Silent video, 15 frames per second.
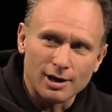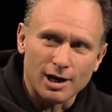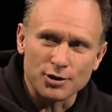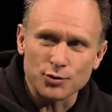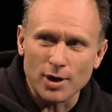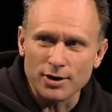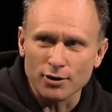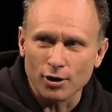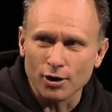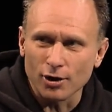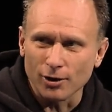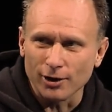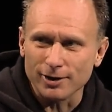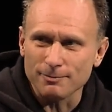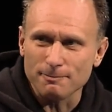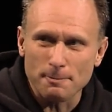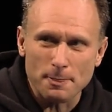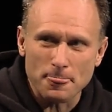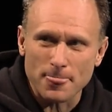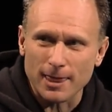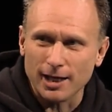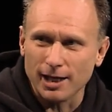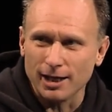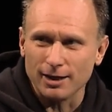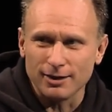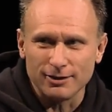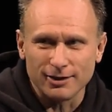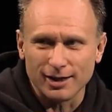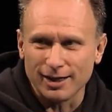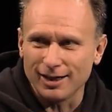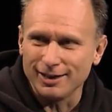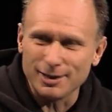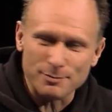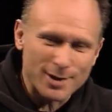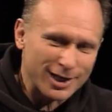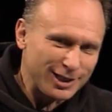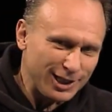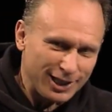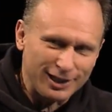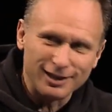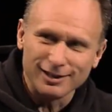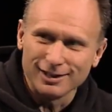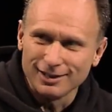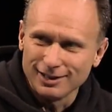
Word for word: I tried to hurdle it and uh, hit my knee,